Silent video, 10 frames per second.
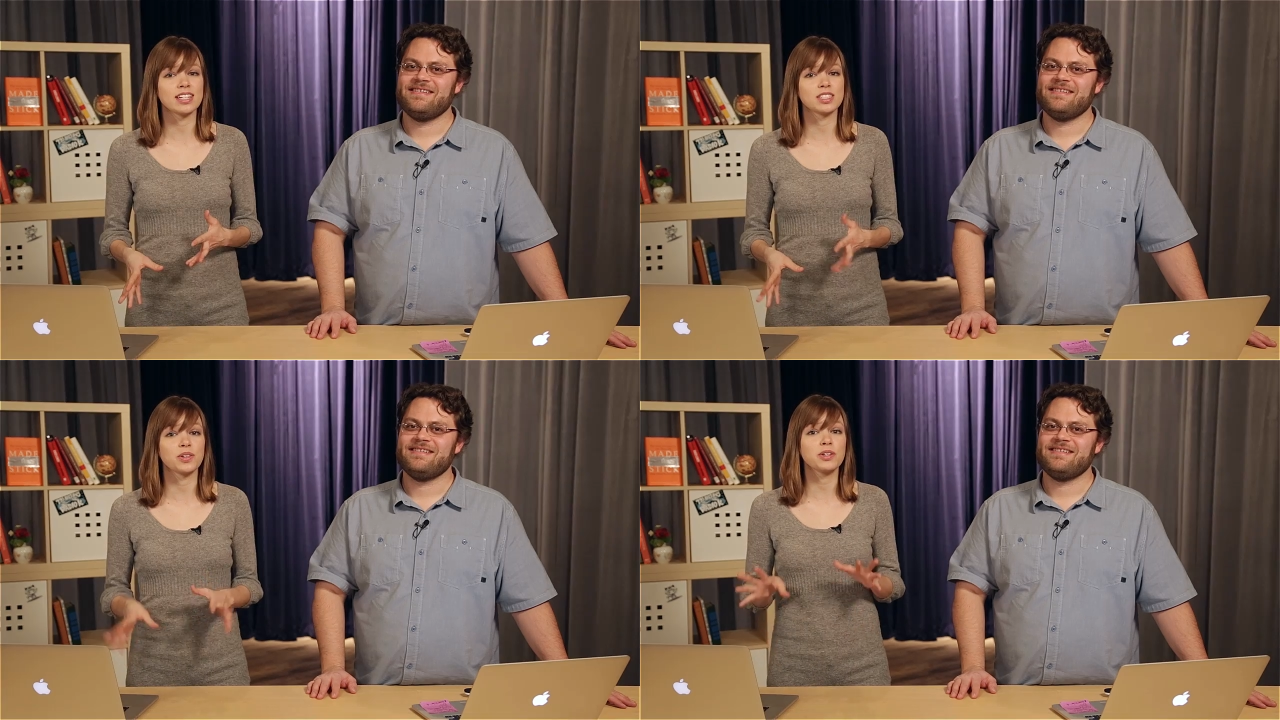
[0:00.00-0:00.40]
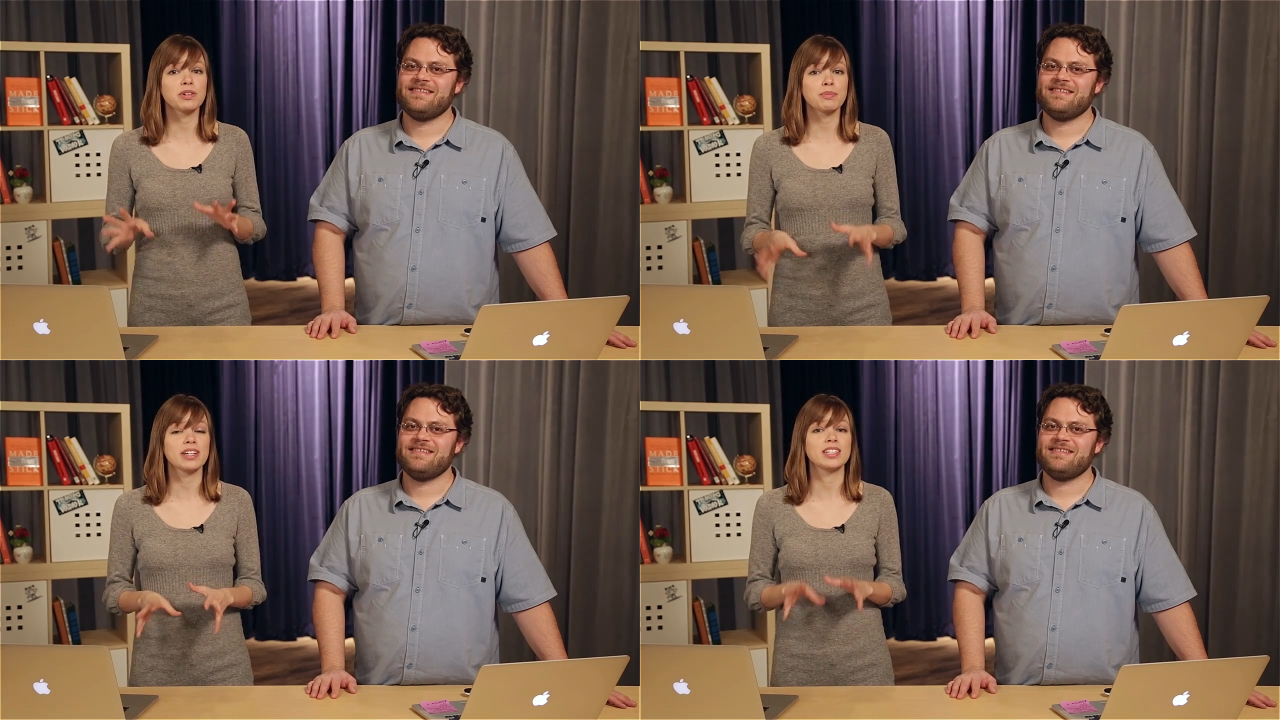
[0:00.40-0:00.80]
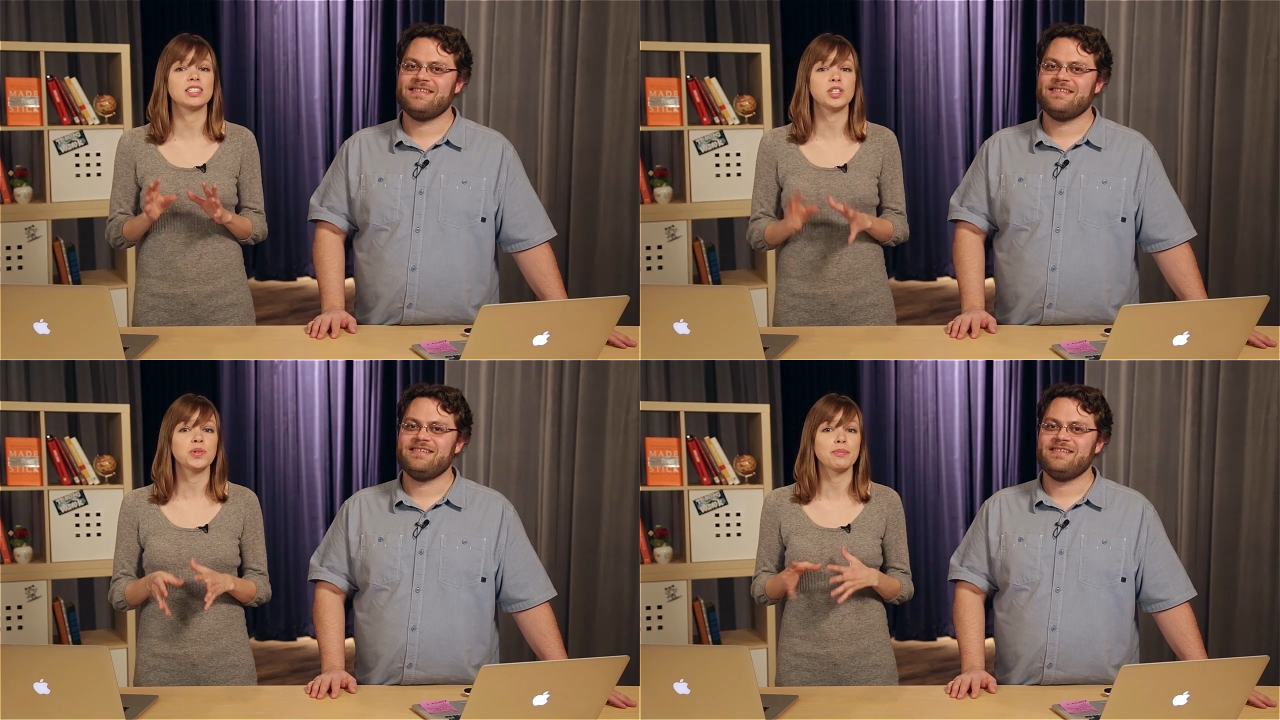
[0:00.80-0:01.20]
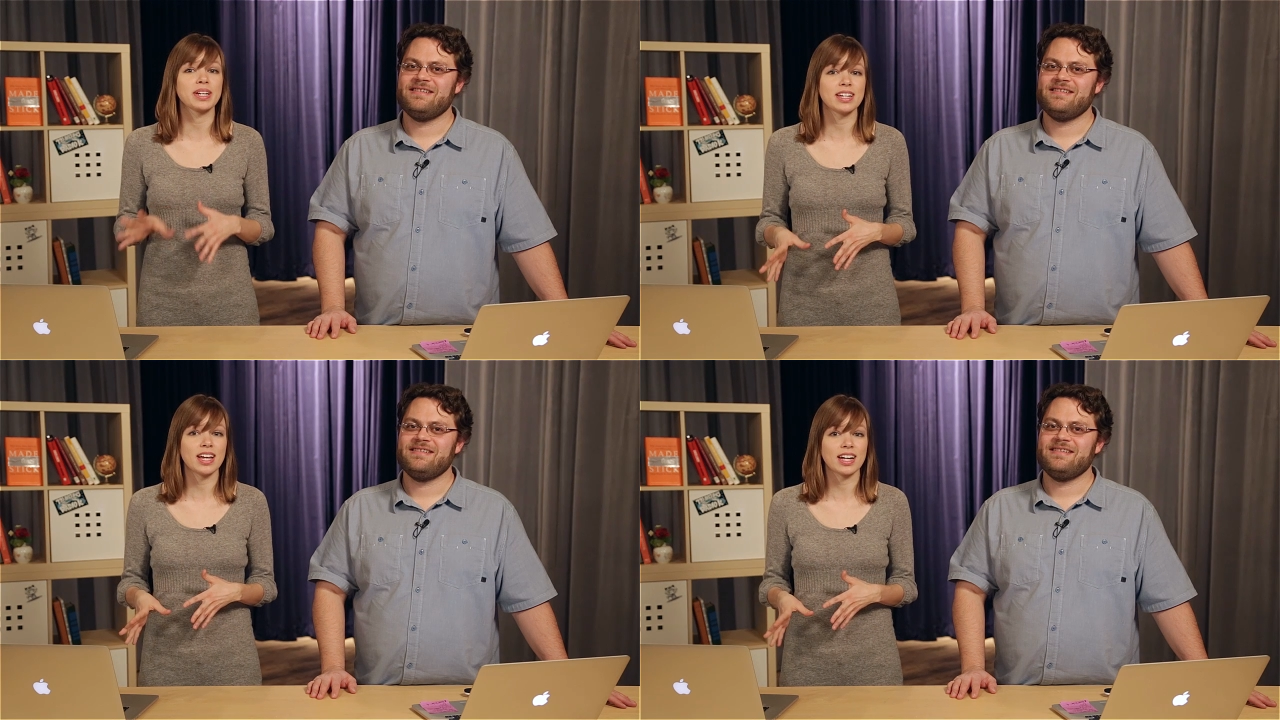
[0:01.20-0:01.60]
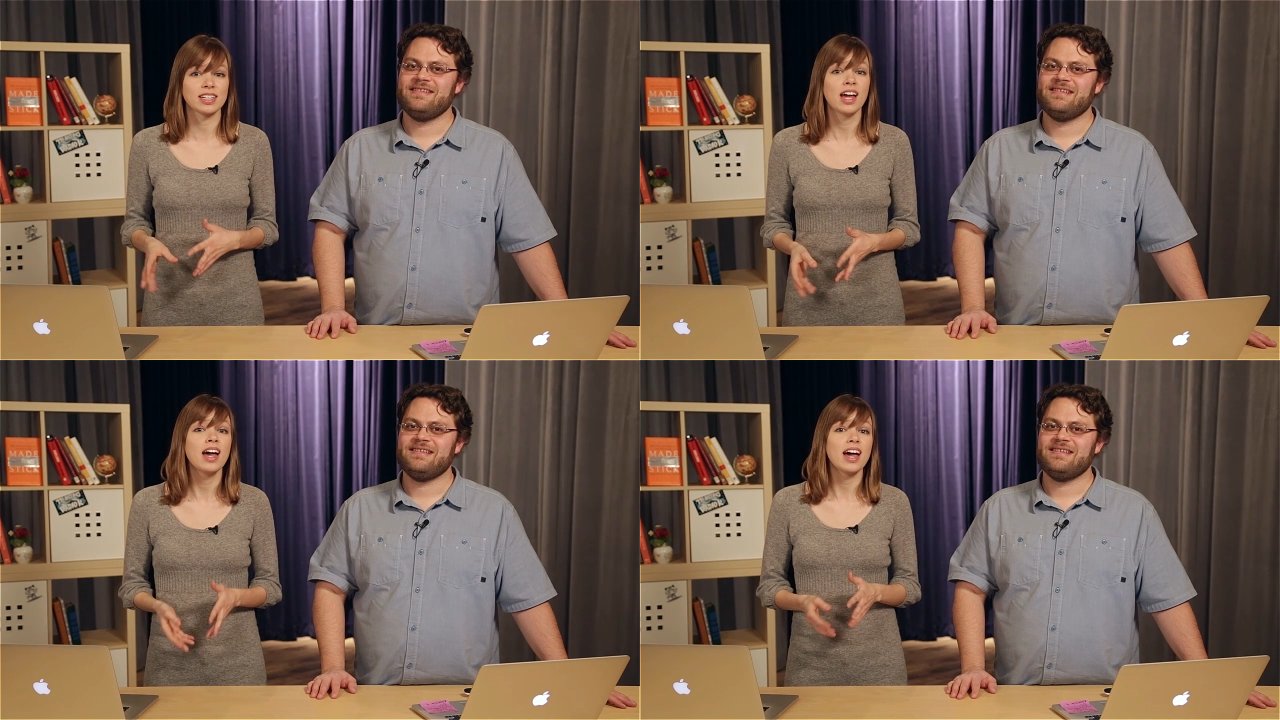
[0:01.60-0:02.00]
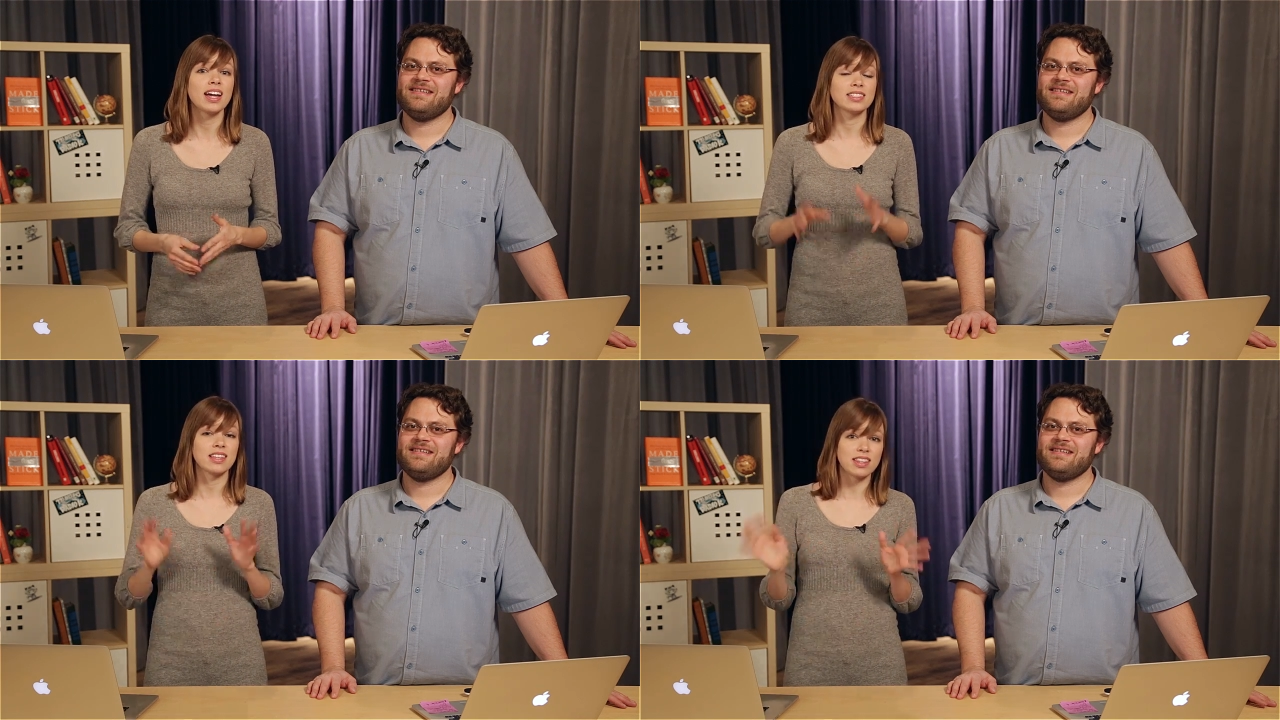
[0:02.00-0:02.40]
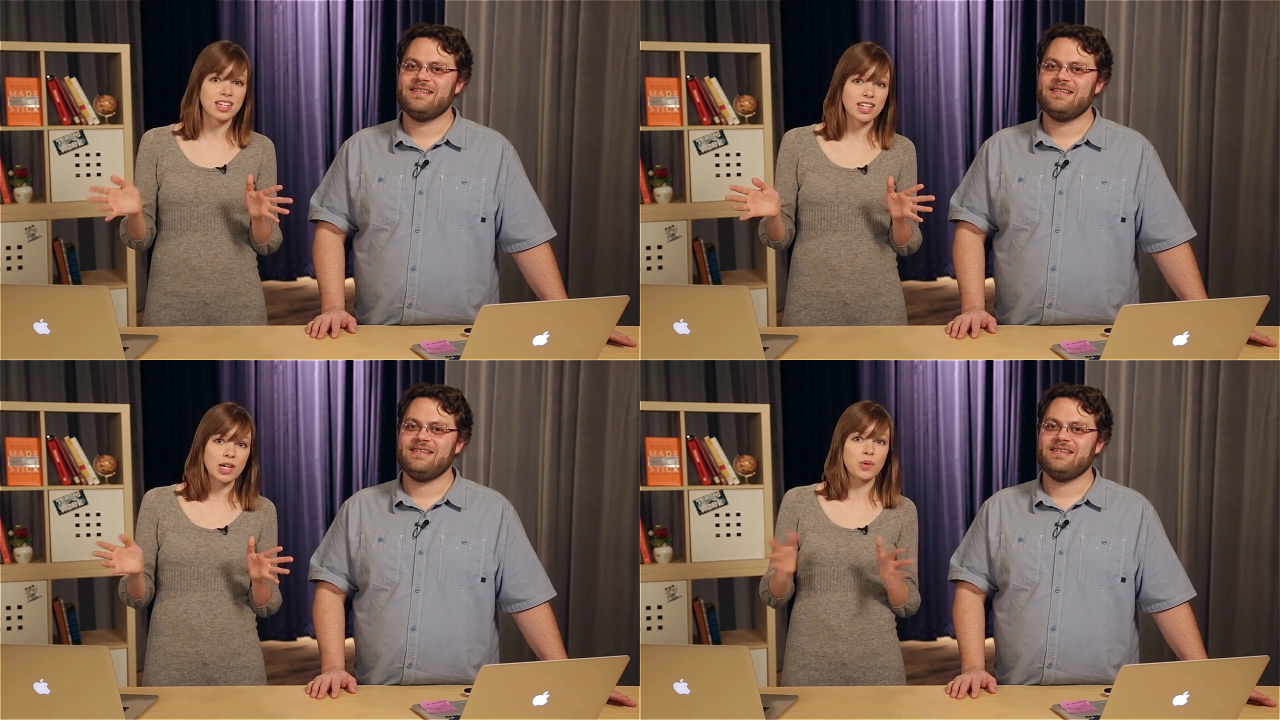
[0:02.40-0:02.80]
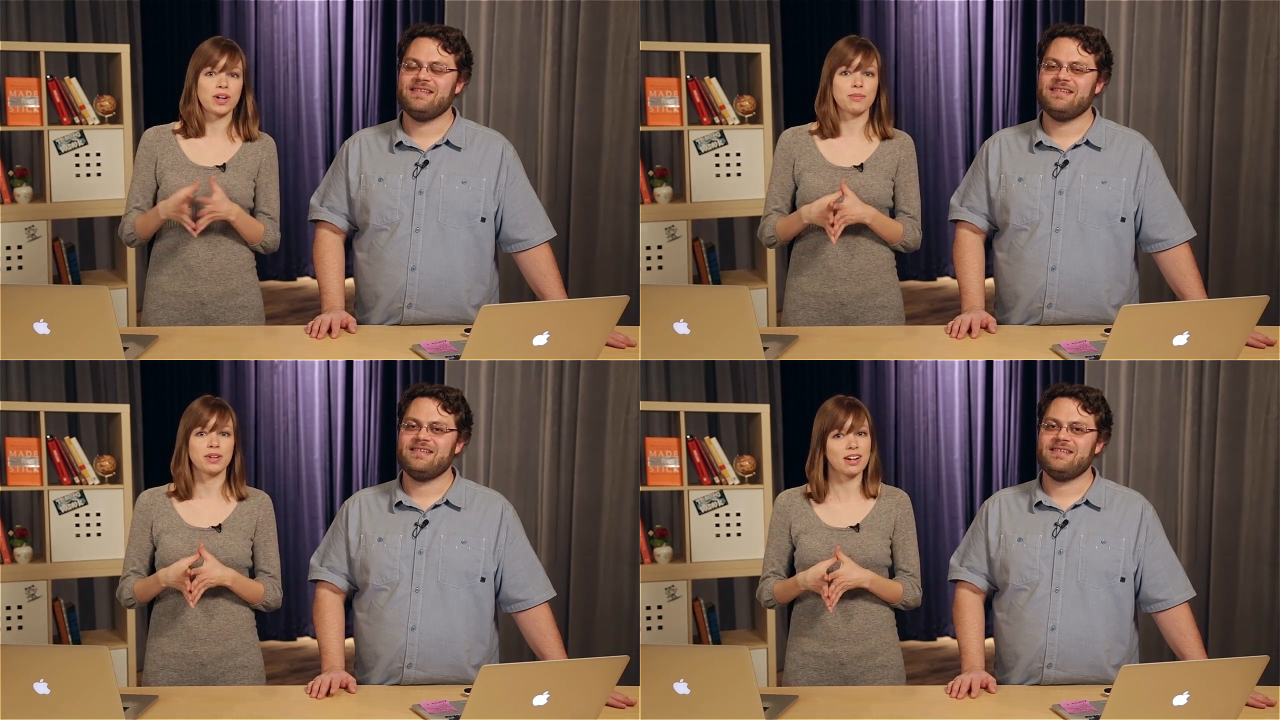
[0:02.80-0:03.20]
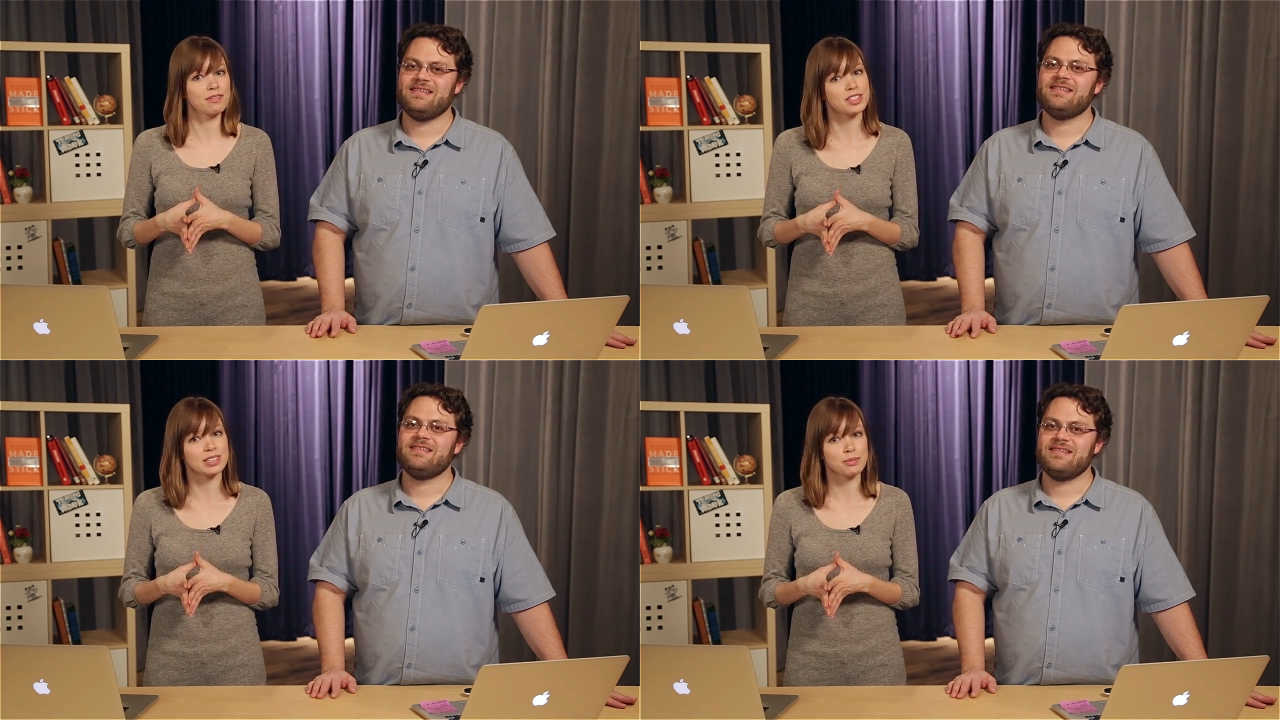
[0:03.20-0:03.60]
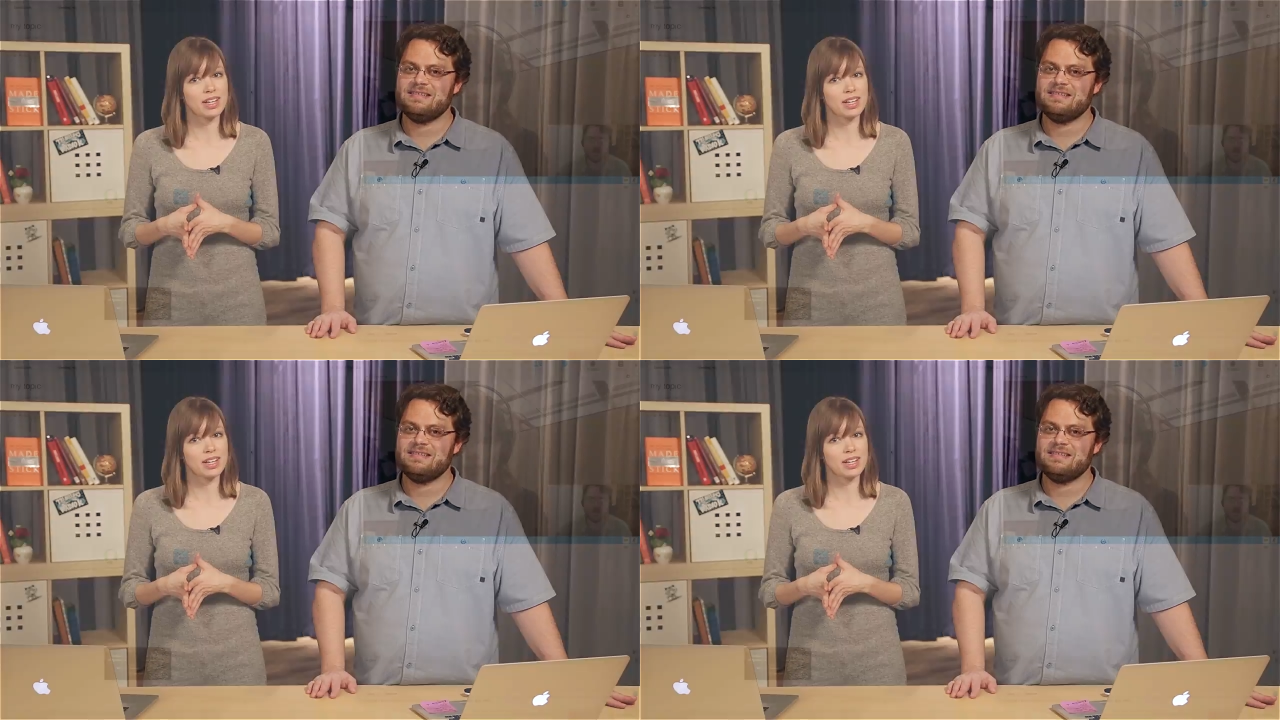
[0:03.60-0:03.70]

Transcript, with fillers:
Speaker 1: it's going to replace UM Connect as the web conferencing